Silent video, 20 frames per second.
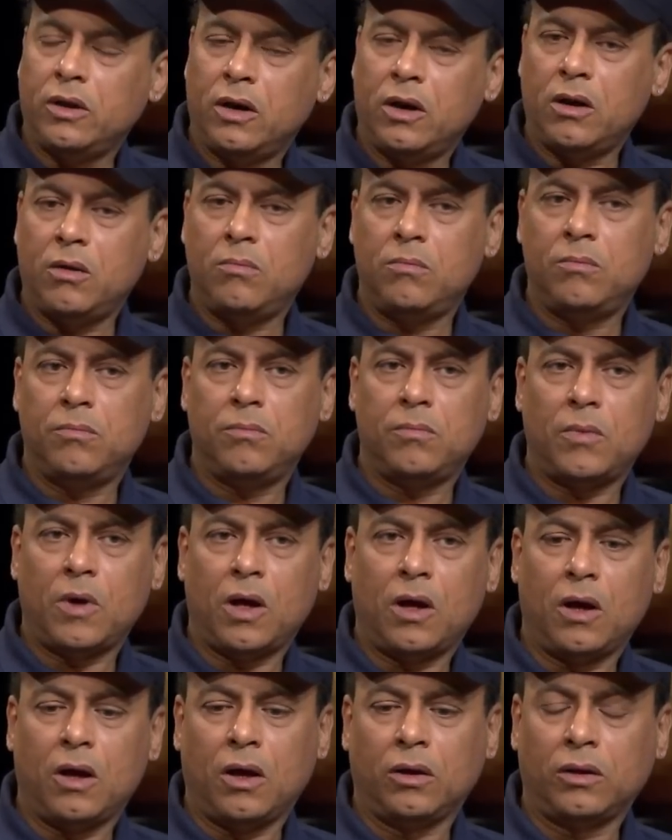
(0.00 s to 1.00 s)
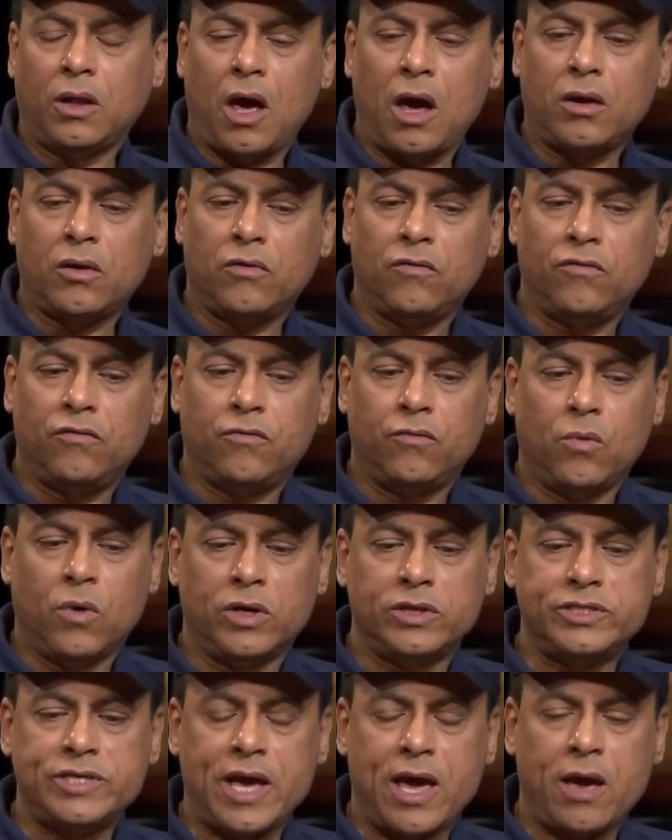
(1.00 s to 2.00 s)
Um, a lot of
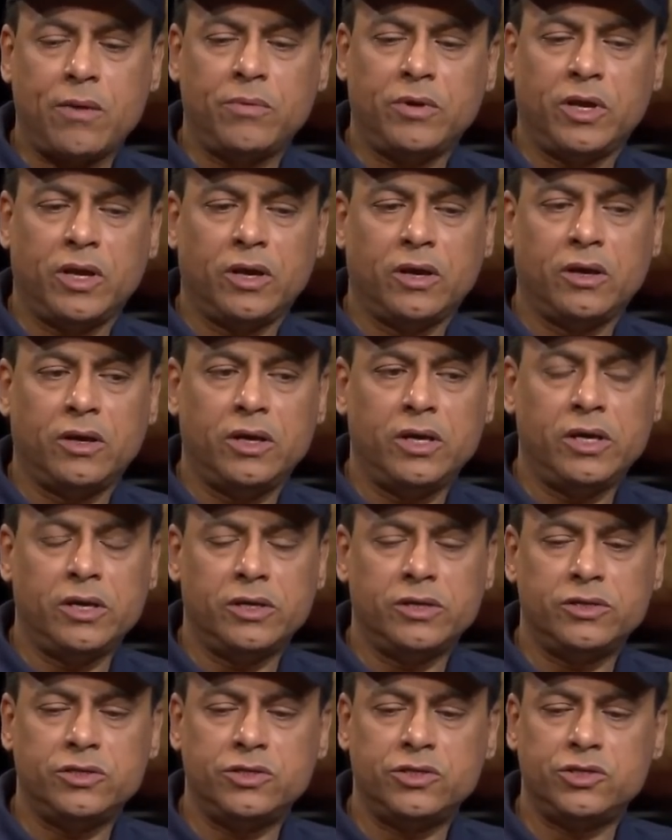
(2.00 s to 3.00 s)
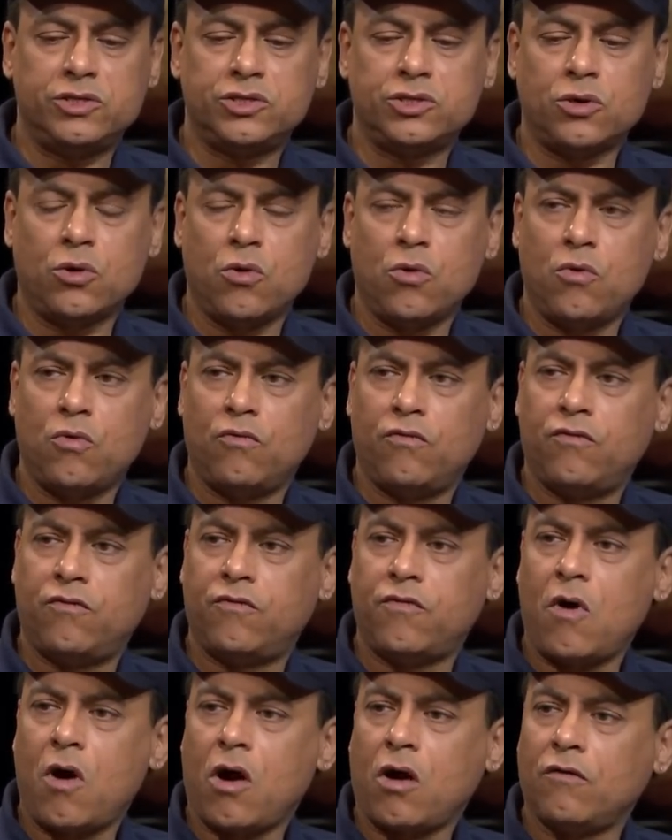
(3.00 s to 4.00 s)
what's happening is so
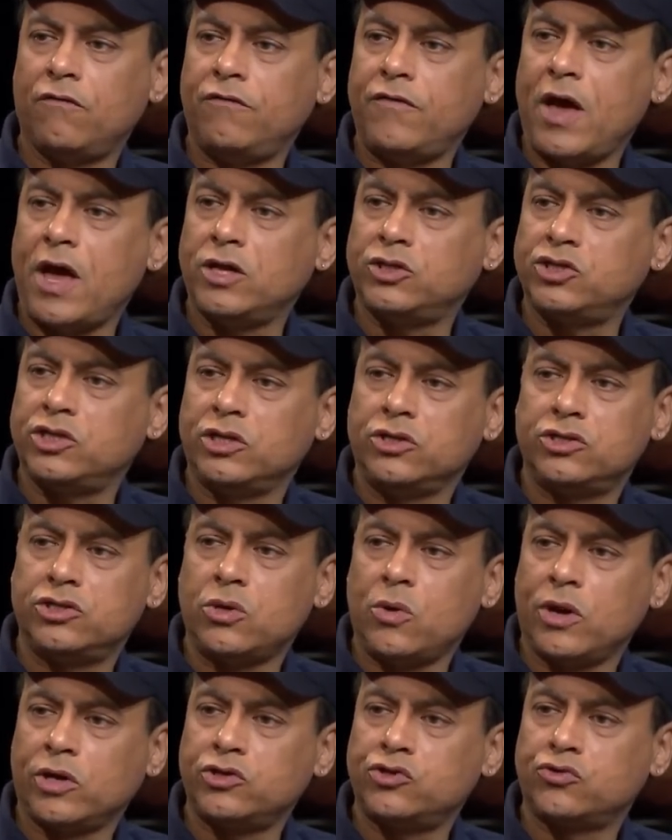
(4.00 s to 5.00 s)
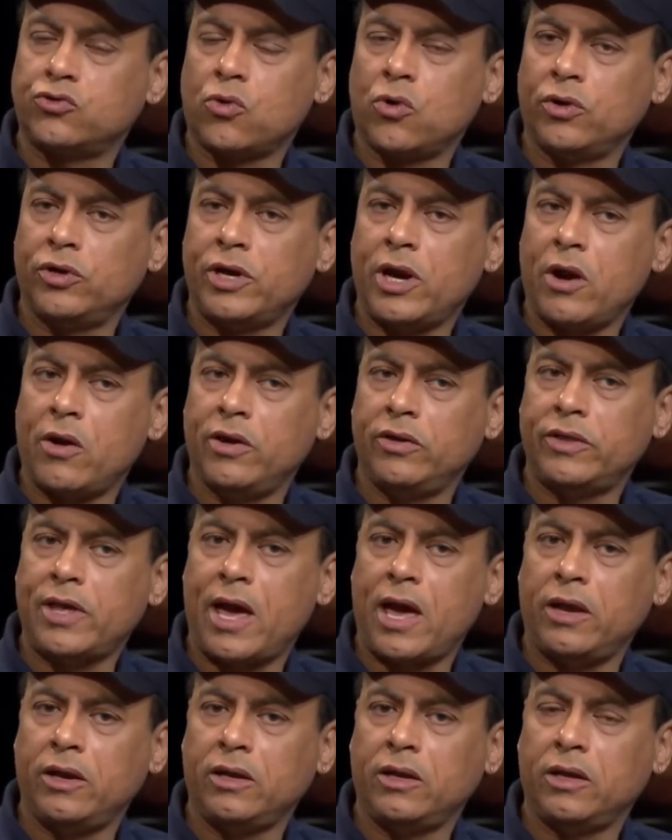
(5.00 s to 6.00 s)
far-fetched and so extraordinary
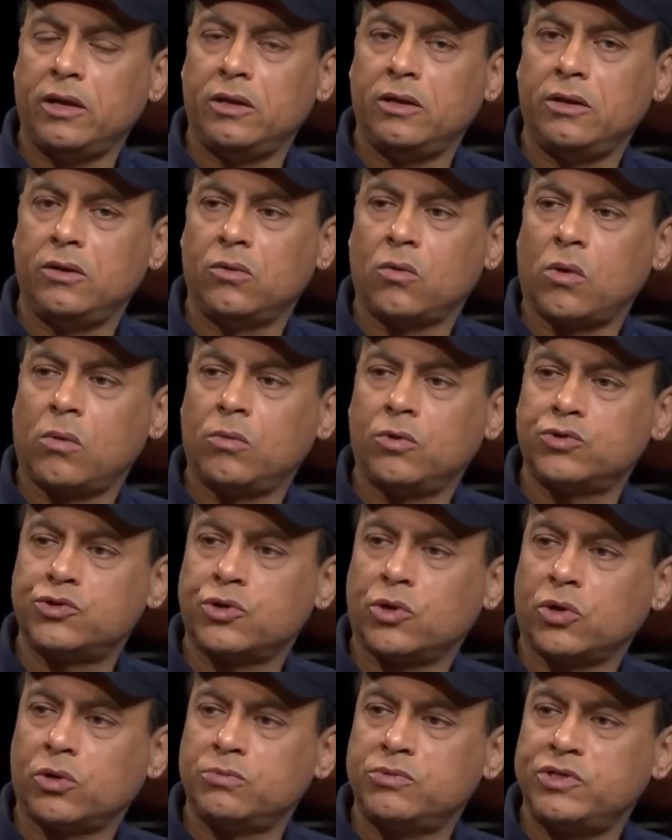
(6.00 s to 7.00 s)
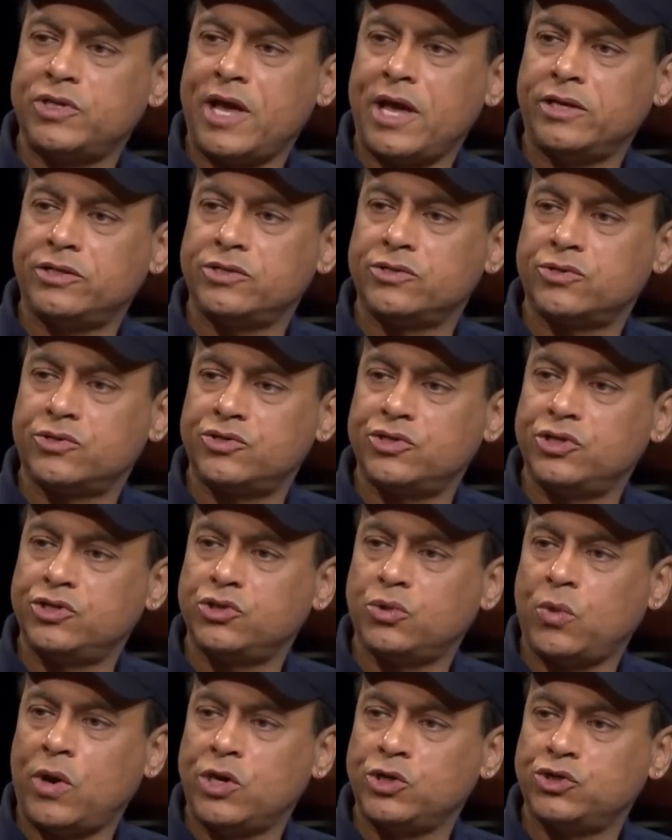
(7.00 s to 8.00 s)
that in normal circumstances or
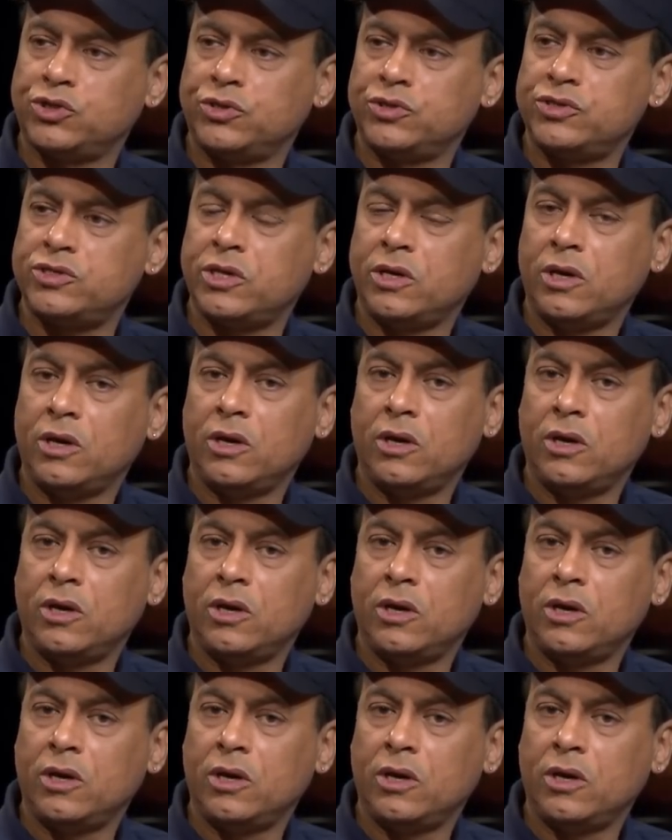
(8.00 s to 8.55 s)
situations,